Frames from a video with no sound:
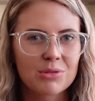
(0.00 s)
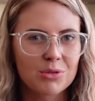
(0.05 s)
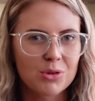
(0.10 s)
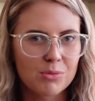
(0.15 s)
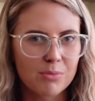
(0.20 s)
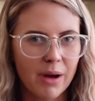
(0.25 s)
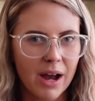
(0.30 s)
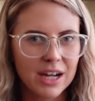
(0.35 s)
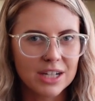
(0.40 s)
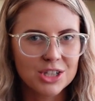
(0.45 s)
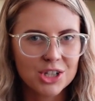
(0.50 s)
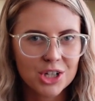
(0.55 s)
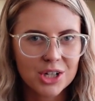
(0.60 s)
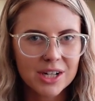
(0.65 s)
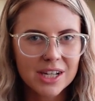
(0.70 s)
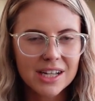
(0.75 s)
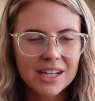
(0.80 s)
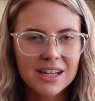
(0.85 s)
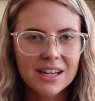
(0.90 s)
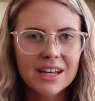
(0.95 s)
through my
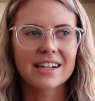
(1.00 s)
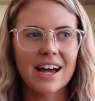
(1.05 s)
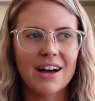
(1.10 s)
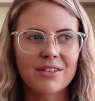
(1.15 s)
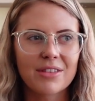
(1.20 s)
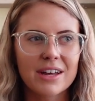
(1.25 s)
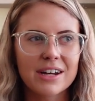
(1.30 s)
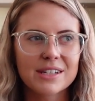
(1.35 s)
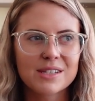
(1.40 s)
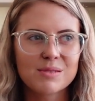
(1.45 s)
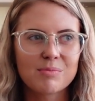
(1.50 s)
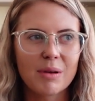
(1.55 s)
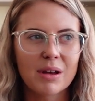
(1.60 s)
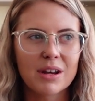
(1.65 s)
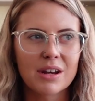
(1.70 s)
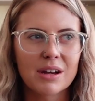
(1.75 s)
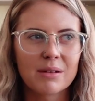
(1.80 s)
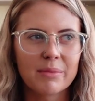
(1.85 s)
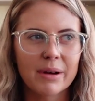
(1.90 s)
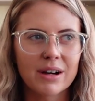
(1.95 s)
journey. Now that it's
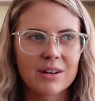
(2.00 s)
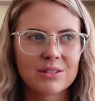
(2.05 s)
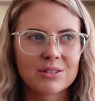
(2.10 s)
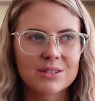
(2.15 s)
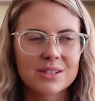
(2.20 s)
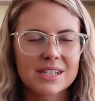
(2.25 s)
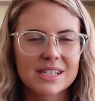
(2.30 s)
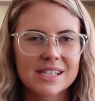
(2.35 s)
been about